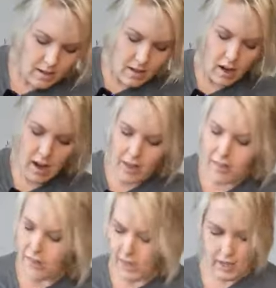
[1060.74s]
I
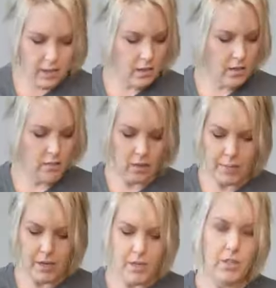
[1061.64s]
think what I'm
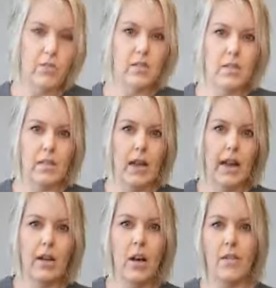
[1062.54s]
going to do is
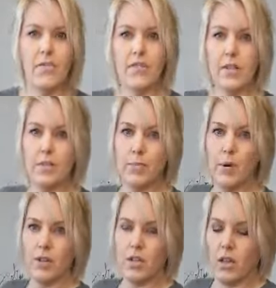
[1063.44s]
design off of these
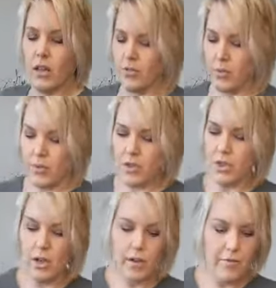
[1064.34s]
birch logs with a
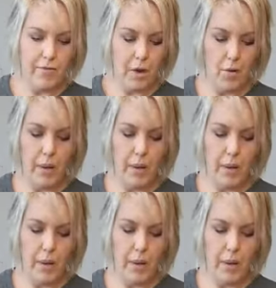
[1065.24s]
chunk of foam.